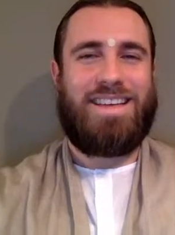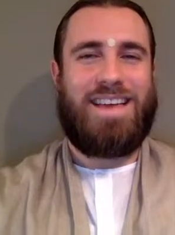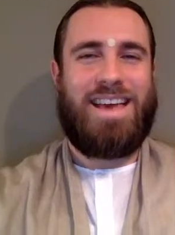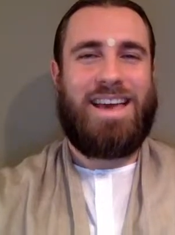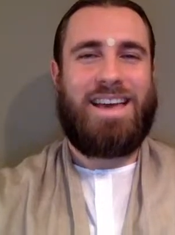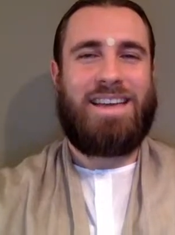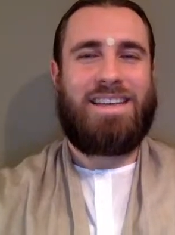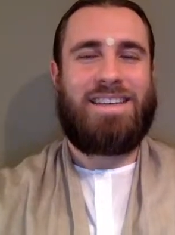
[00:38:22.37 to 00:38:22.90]

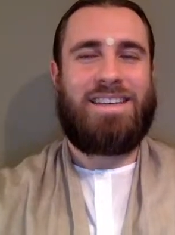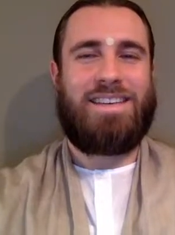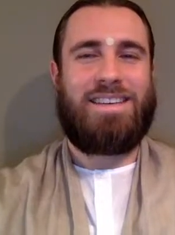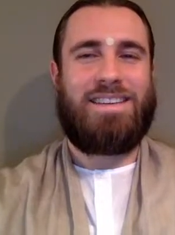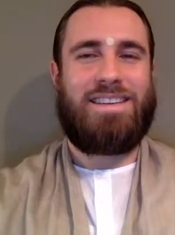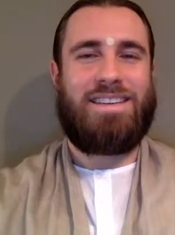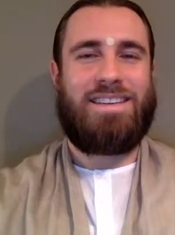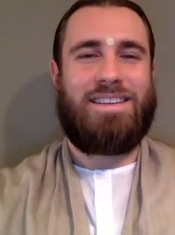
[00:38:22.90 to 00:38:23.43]
And
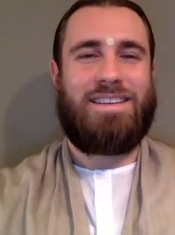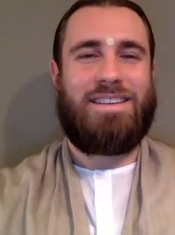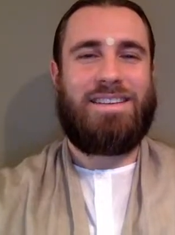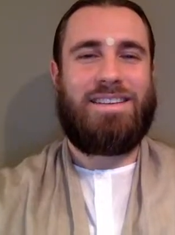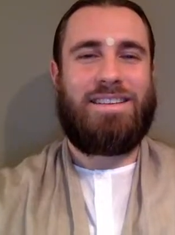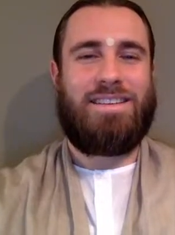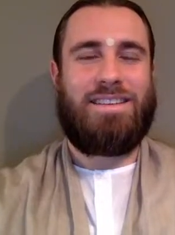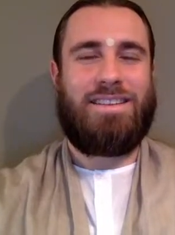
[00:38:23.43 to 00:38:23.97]

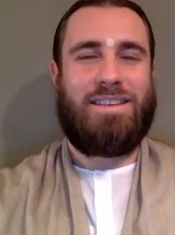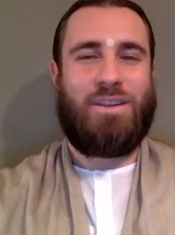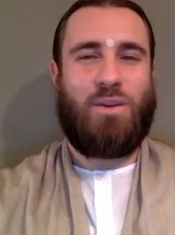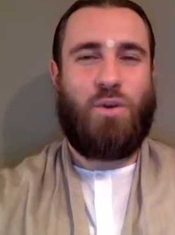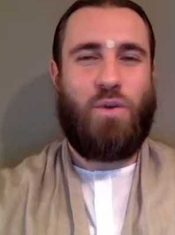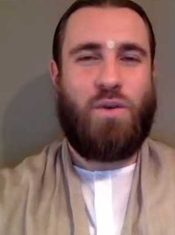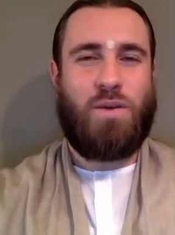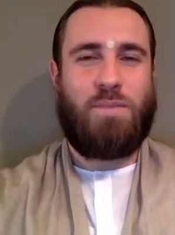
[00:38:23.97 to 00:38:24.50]
the
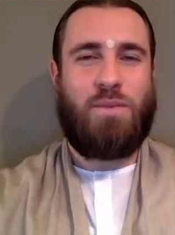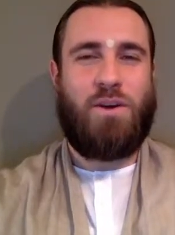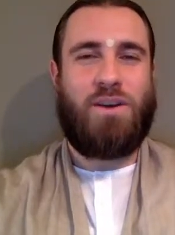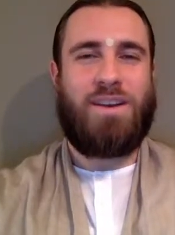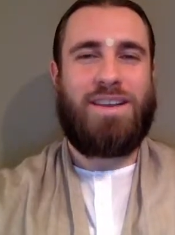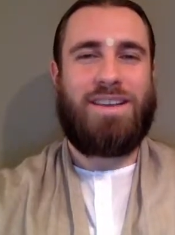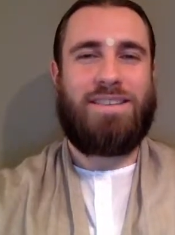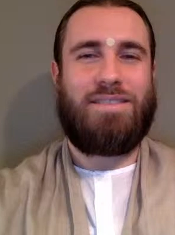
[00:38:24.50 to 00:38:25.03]
lower
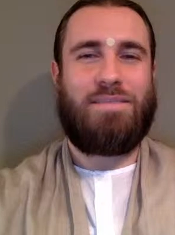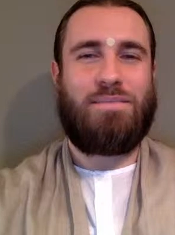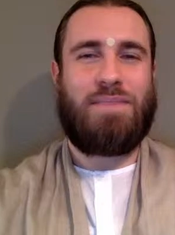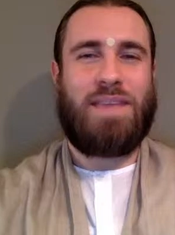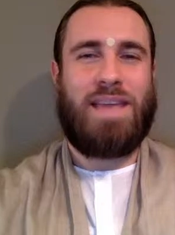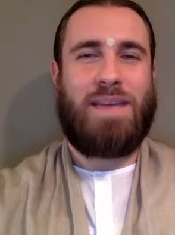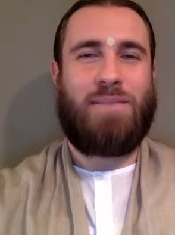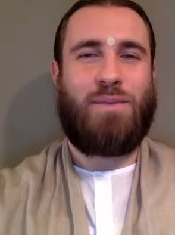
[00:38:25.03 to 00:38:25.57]
body
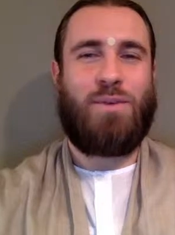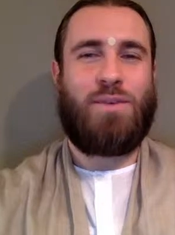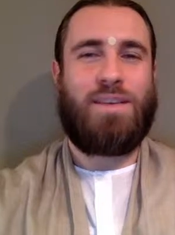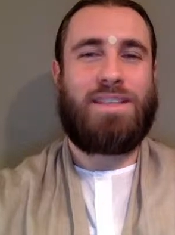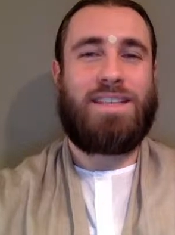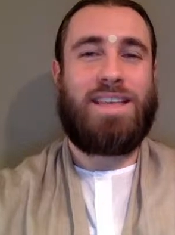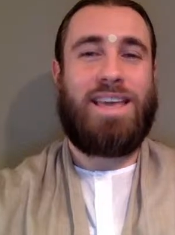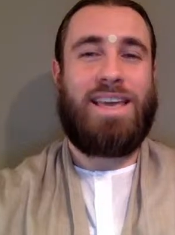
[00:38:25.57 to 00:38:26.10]
became known
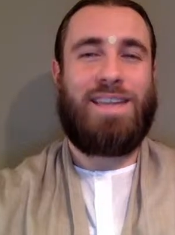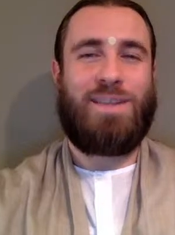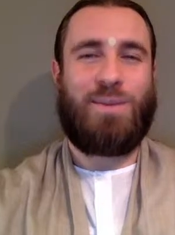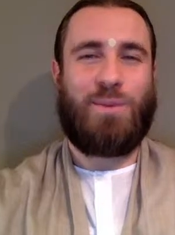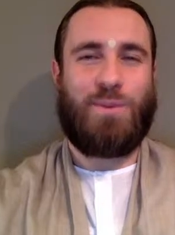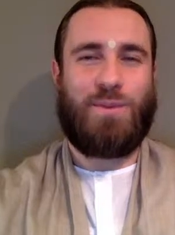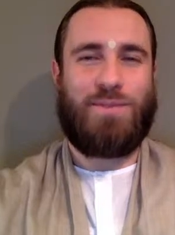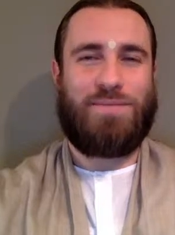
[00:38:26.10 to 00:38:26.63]
as
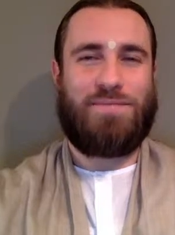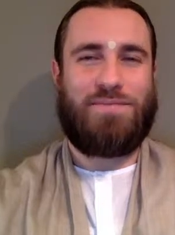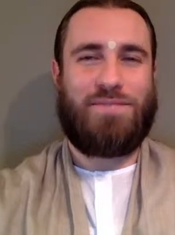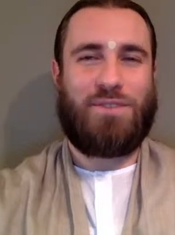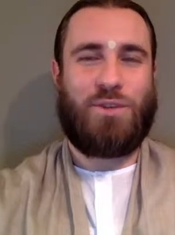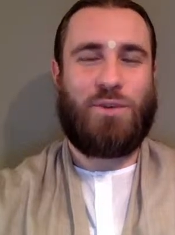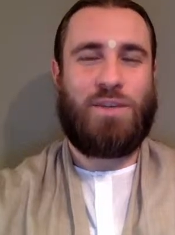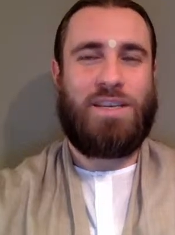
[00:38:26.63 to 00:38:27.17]
Ketu.
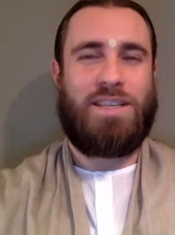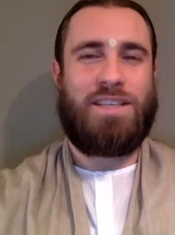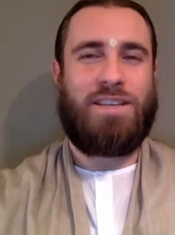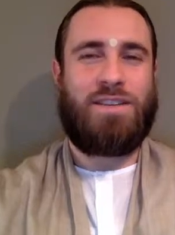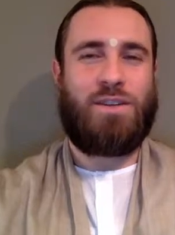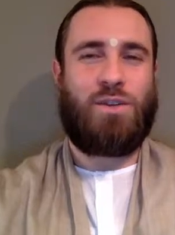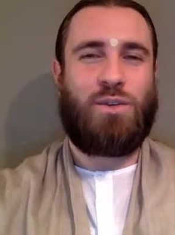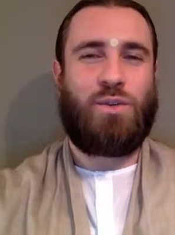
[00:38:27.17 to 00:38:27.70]
So these are
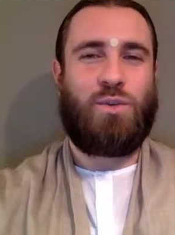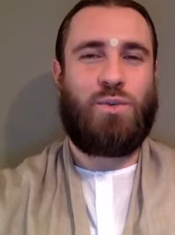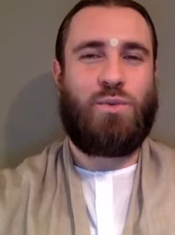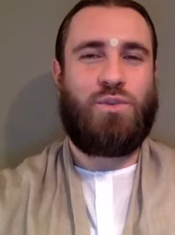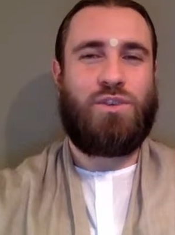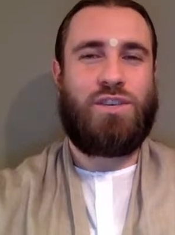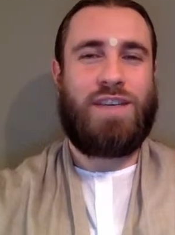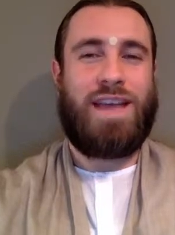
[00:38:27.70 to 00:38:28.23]
the
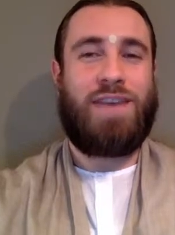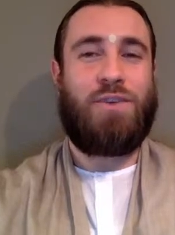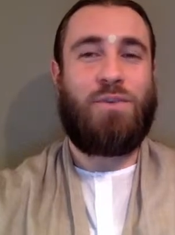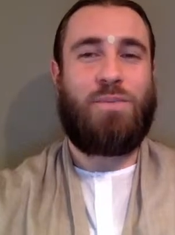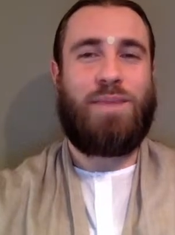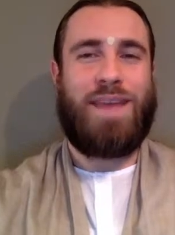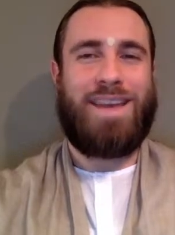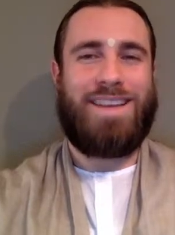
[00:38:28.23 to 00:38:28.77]
two shadow
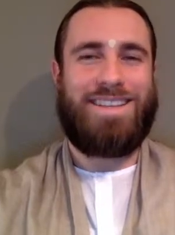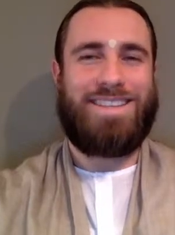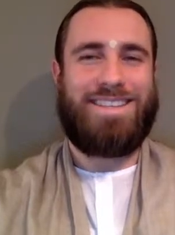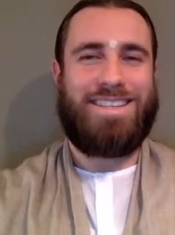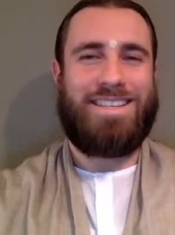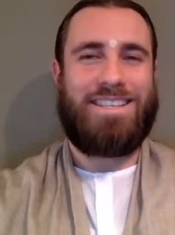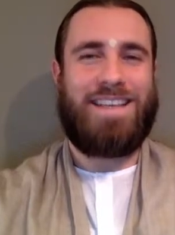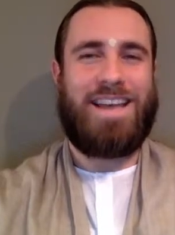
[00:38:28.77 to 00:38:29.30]
planets,
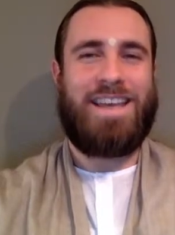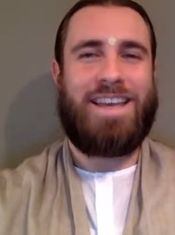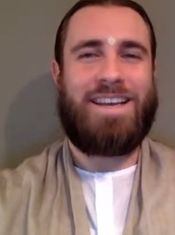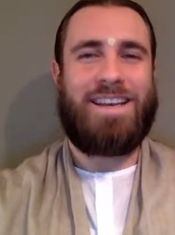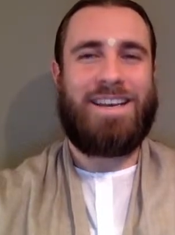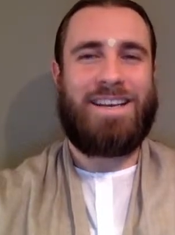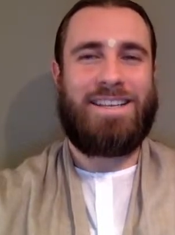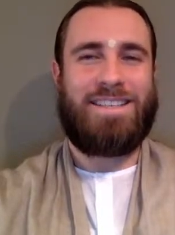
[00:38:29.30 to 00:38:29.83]
the
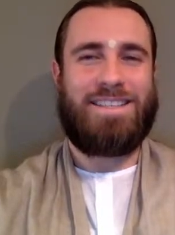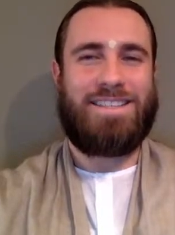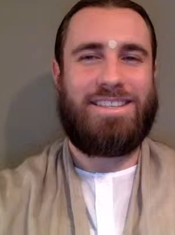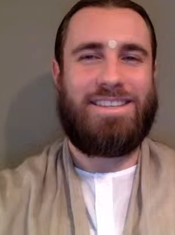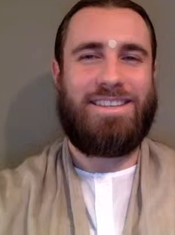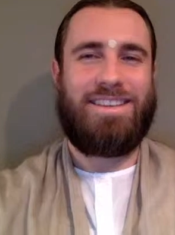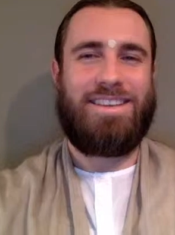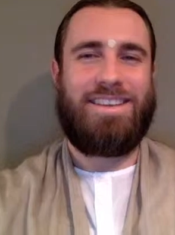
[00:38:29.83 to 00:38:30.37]
Chayagrahas.
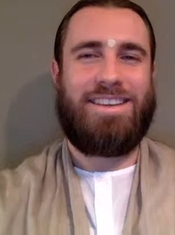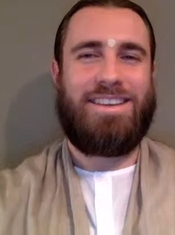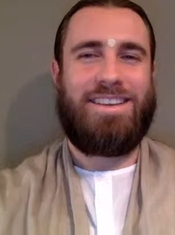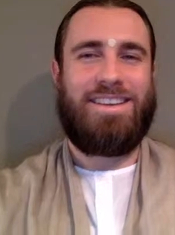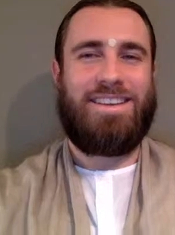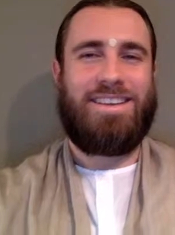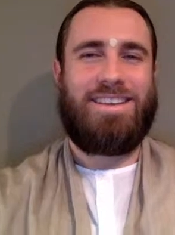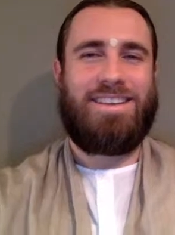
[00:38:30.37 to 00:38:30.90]

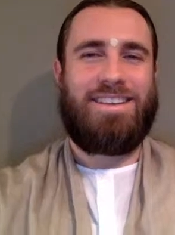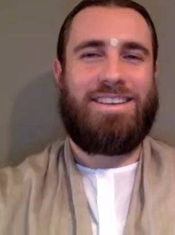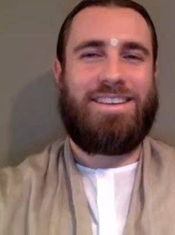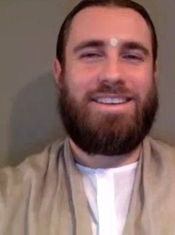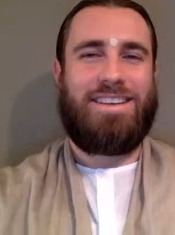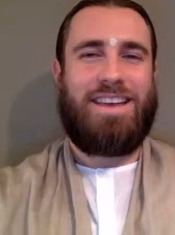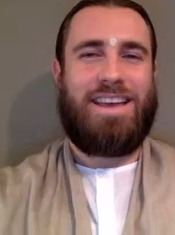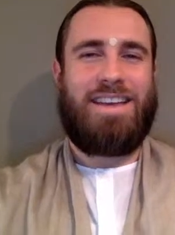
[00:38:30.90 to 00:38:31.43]

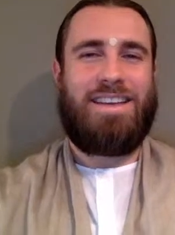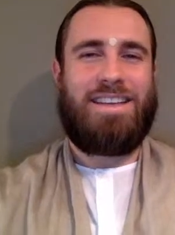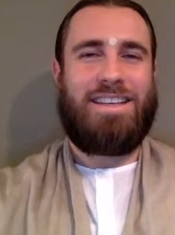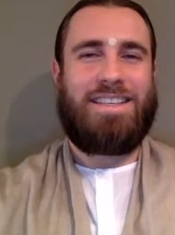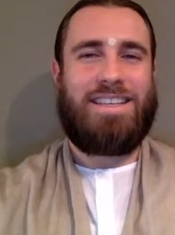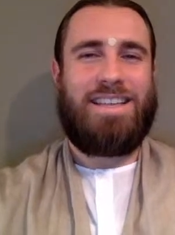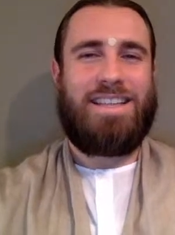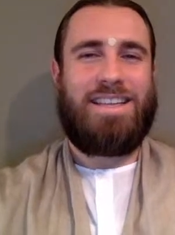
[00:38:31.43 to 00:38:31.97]
And it
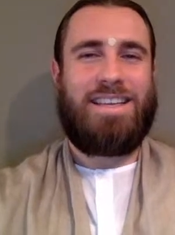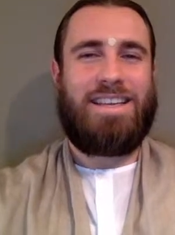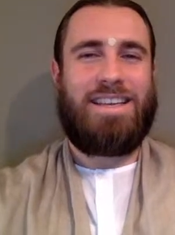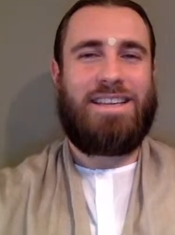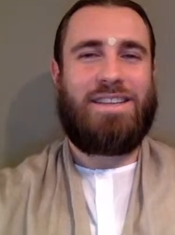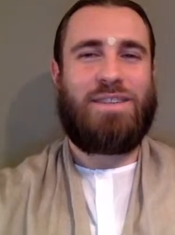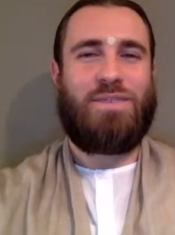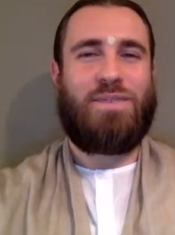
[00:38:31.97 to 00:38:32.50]
is said that
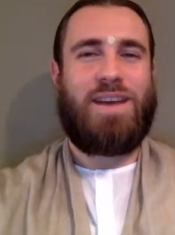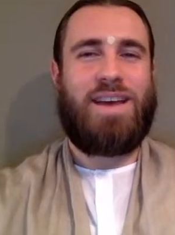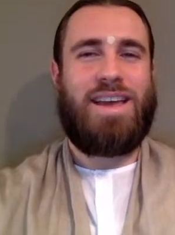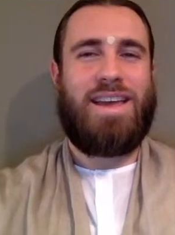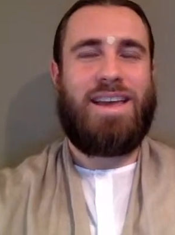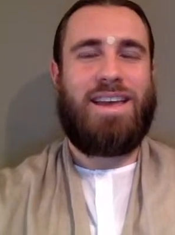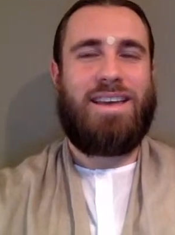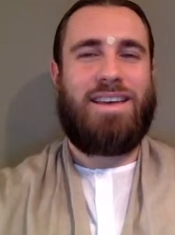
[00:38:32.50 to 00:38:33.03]
that is why